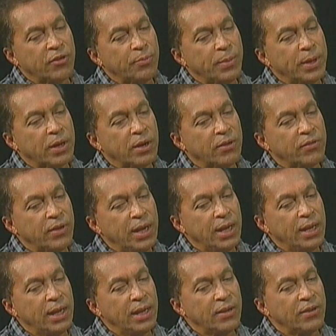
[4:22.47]
Because
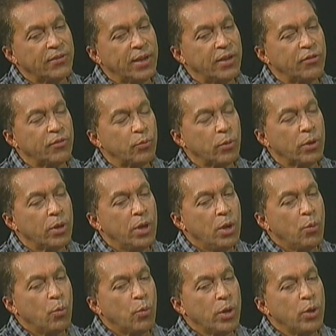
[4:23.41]
in the sense where
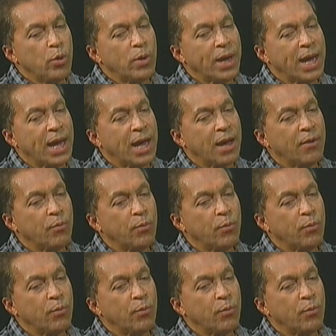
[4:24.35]
you have